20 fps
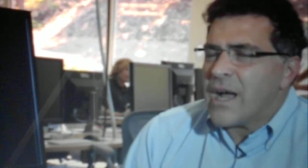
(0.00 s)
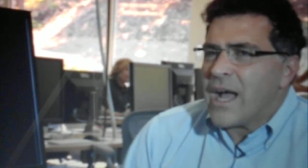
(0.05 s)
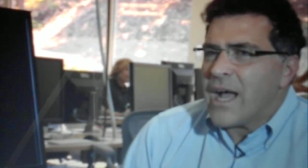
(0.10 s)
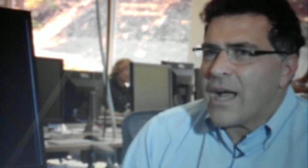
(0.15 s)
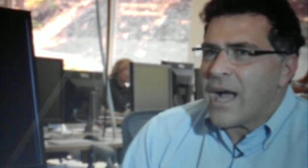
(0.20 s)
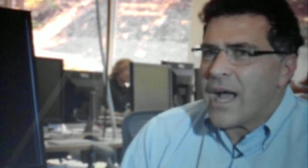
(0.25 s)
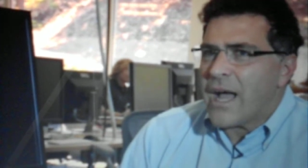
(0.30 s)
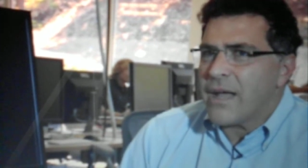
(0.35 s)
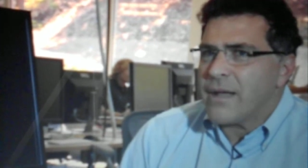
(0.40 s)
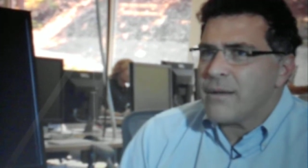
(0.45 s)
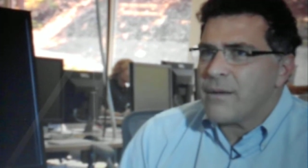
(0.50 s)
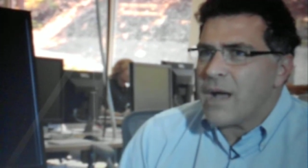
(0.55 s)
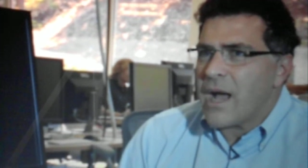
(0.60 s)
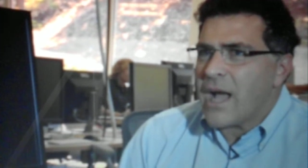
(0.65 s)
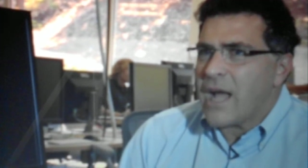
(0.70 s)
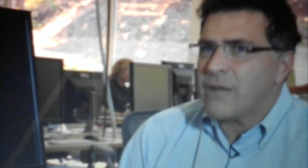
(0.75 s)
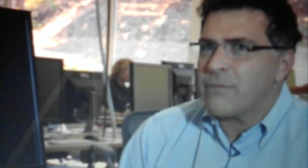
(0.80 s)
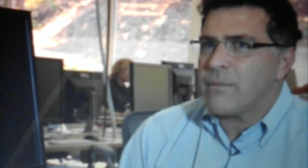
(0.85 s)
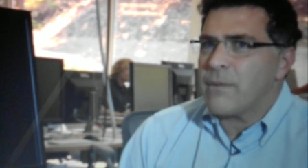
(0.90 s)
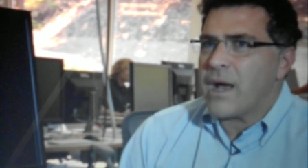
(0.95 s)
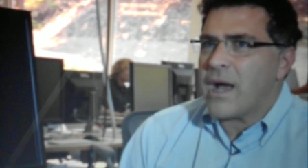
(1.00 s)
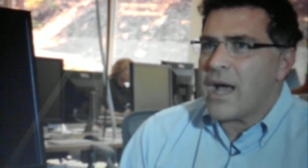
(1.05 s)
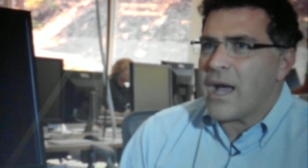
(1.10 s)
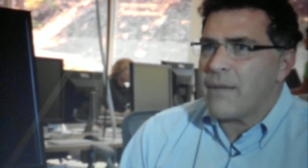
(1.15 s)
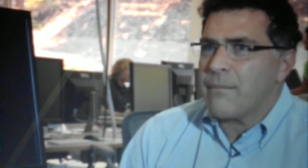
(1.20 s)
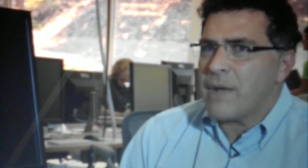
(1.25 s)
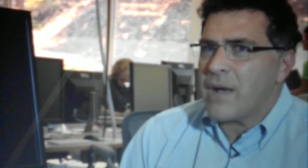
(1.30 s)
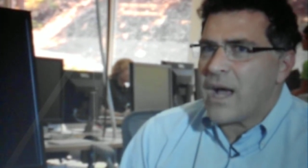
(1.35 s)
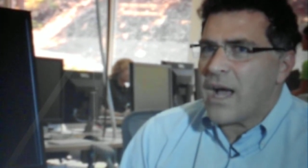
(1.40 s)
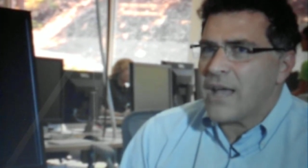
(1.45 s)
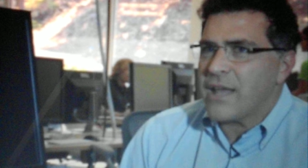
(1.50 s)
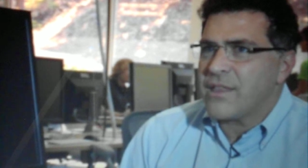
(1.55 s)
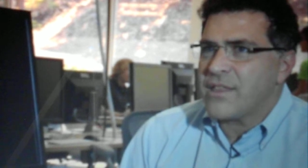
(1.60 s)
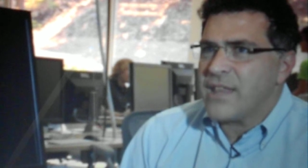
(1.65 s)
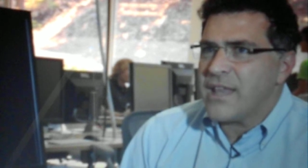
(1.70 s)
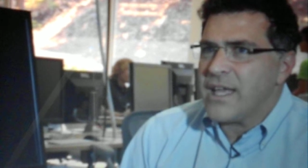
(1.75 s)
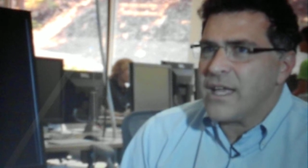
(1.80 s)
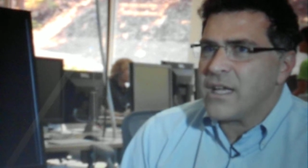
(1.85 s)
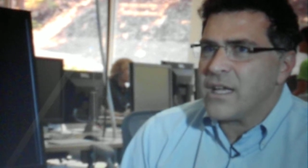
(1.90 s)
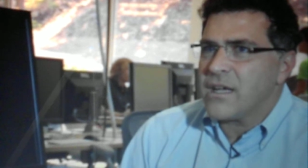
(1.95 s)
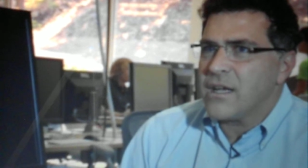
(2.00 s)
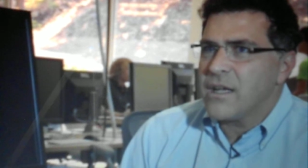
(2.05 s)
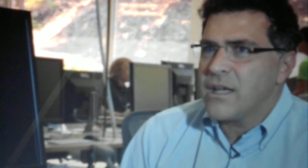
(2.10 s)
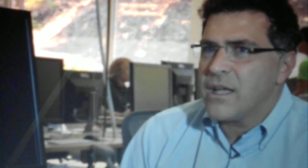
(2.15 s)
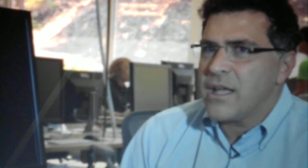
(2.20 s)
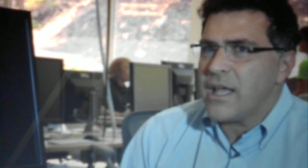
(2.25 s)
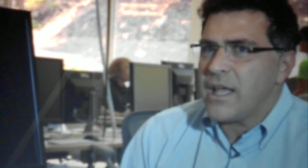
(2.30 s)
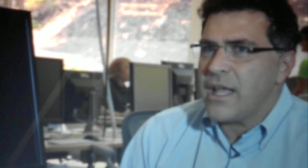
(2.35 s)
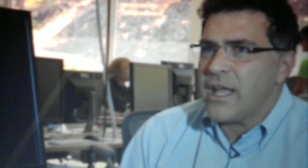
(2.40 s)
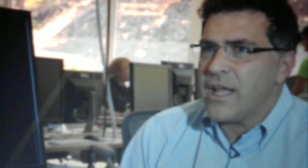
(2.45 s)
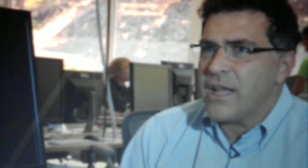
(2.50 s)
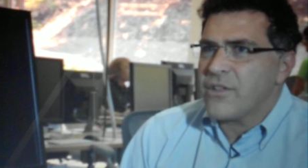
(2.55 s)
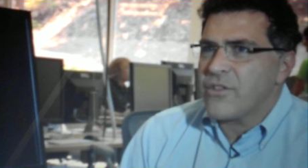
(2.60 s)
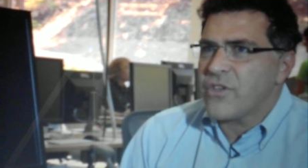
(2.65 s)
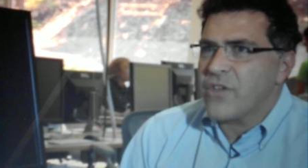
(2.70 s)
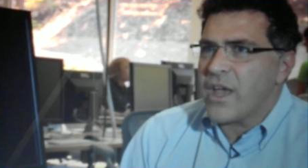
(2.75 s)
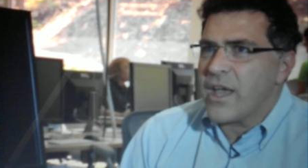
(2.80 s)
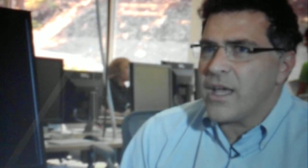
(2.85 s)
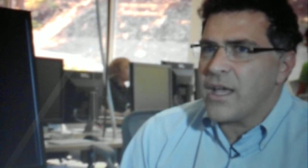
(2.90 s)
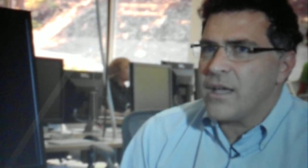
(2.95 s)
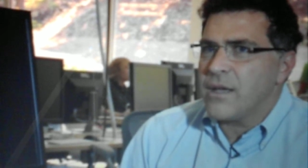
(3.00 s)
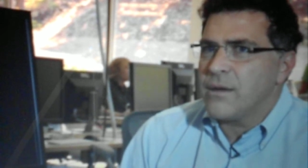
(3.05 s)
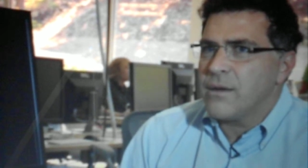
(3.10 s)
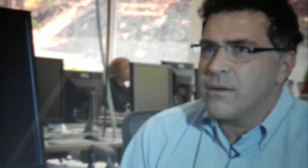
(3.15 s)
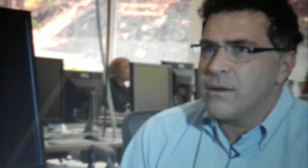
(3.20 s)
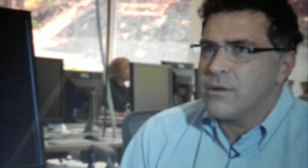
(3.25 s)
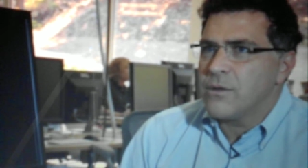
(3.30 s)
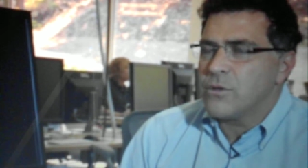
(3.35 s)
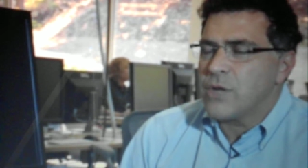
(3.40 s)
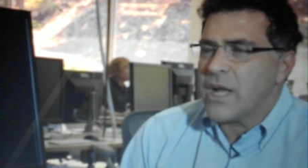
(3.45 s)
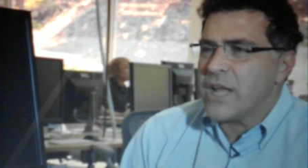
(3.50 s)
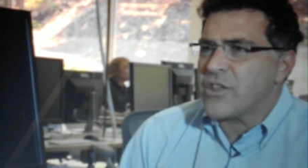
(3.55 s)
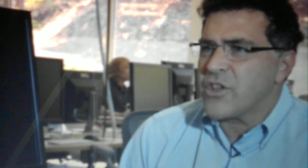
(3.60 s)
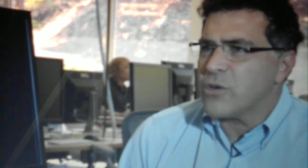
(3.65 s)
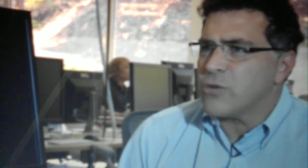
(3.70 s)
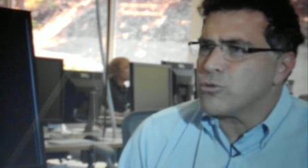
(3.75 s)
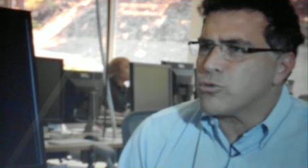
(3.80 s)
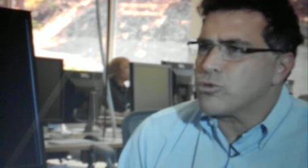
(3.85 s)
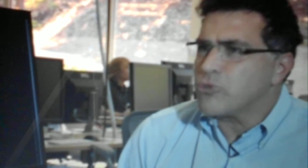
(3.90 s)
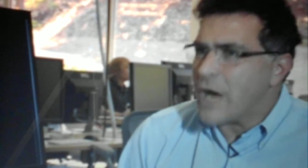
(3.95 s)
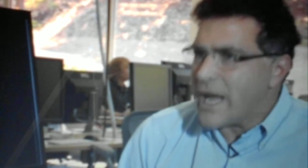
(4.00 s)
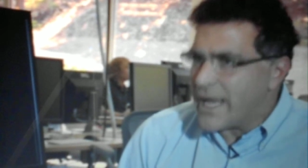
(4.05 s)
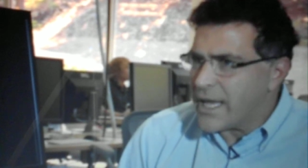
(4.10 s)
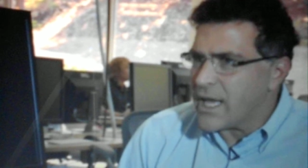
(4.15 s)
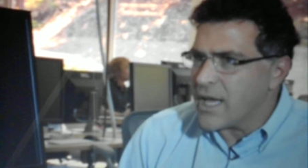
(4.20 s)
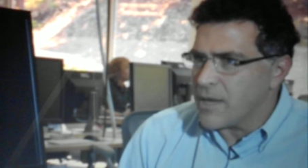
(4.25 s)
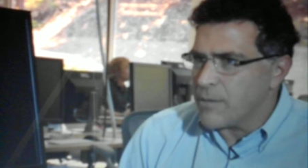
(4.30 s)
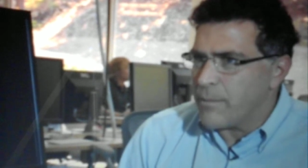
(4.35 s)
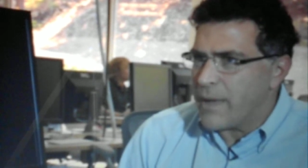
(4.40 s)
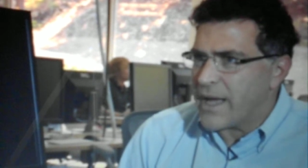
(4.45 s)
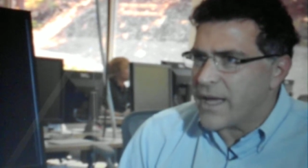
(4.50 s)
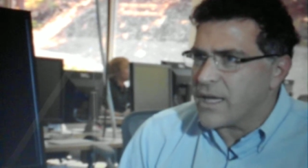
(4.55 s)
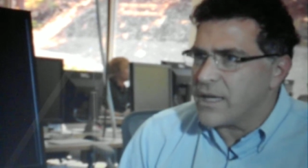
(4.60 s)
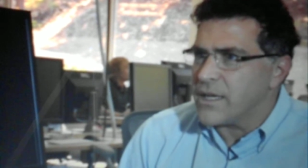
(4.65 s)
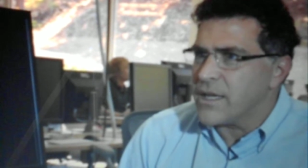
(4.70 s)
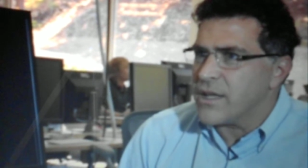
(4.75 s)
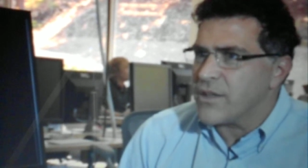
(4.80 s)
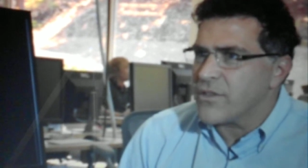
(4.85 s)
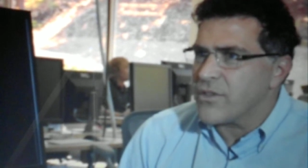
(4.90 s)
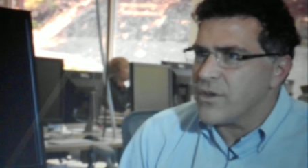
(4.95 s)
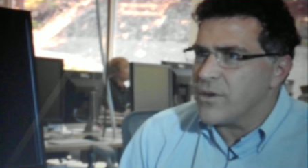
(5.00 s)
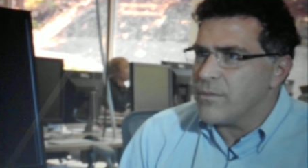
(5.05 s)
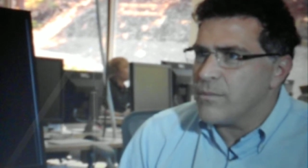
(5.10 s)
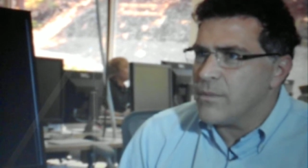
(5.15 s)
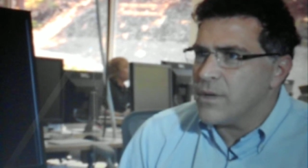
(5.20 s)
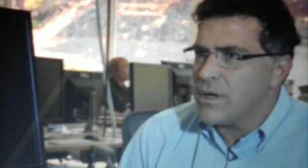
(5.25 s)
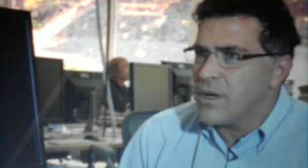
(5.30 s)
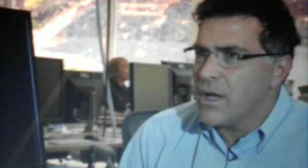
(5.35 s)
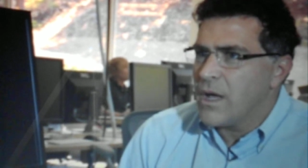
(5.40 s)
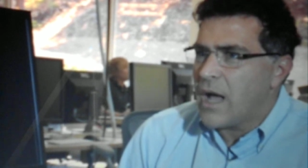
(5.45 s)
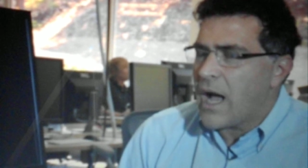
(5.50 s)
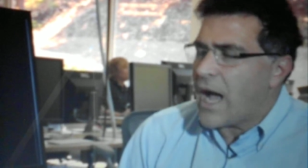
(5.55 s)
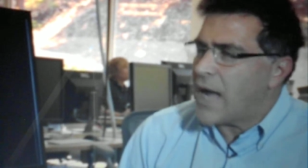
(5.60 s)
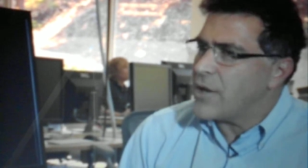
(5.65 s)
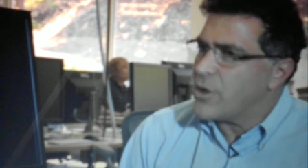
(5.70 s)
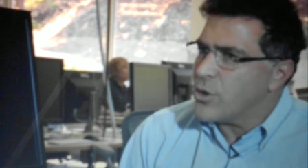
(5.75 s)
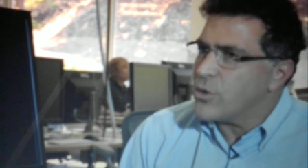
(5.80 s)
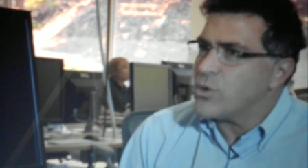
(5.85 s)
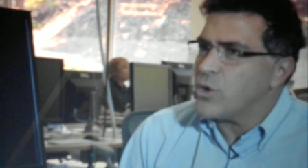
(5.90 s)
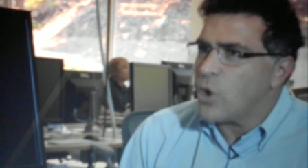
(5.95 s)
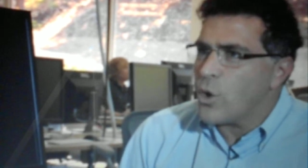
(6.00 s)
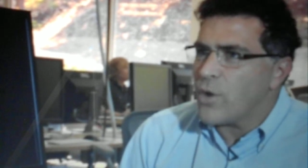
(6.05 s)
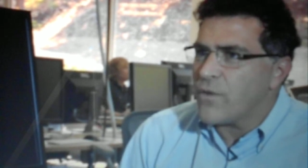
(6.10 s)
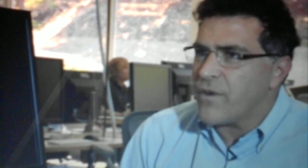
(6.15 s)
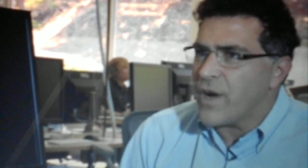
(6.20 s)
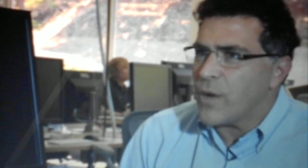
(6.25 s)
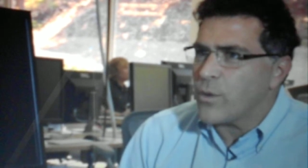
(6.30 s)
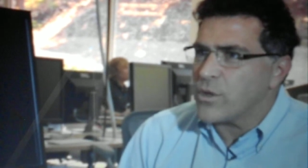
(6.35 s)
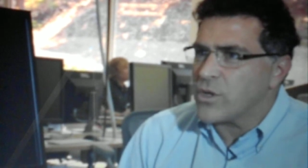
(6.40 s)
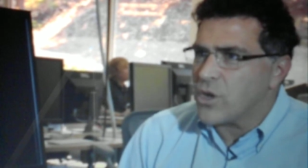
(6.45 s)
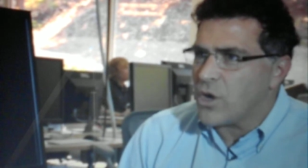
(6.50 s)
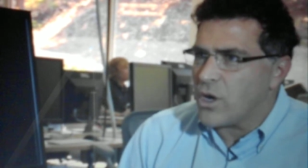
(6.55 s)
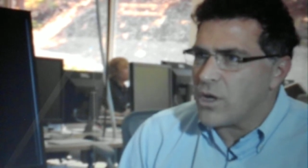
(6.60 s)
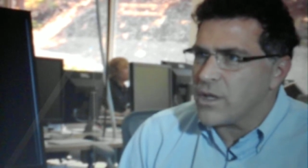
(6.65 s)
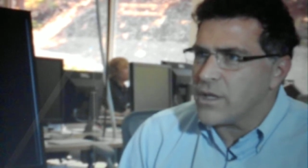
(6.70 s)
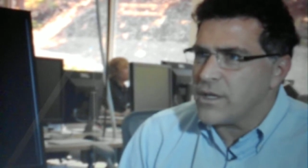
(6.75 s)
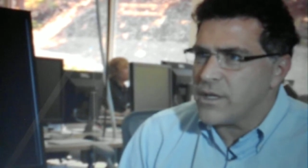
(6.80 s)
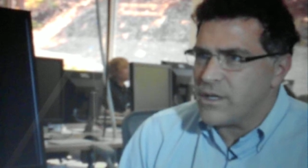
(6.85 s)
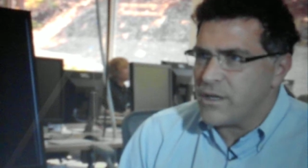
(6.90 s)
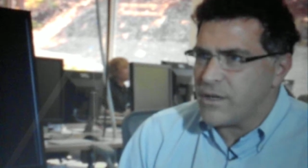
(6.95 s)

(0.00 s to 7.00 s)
I think it's a it's a ranking mechanism. I don't know if I would call it an